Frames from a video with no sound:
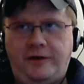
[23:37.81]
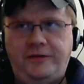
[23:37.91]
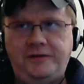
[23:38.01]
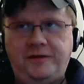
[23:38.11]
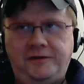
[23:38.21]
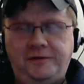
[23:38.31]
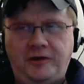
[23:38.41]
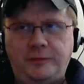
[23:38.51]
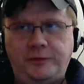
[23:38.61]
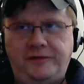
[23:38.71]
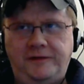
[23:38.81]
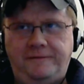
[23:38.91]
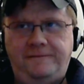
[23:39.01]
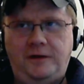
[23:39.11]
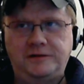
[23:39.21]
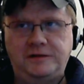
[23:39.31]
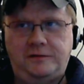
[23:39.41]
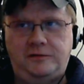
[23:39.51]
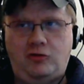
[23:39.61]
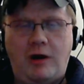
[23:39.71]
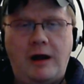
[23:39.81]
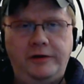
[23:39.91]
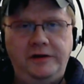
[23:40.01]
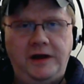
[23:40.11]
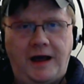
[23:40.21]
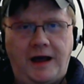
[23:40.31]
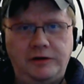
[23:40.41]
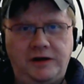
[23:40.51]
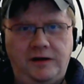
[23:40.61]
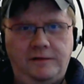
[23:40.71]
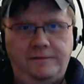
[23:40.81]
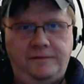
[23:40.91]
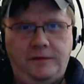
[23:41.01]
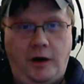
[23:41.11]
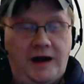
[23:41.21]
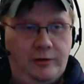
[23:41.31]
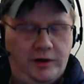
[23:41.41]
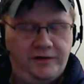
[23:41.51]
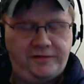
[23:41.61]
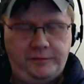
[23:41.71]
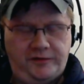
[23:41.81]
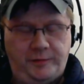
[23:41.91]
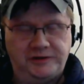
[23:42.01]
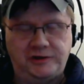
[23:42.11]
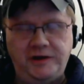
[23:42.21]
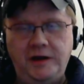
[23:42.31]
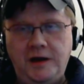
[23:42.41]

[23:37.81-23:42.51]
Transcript: I think the developers that have felt crowded out of iOS, especially,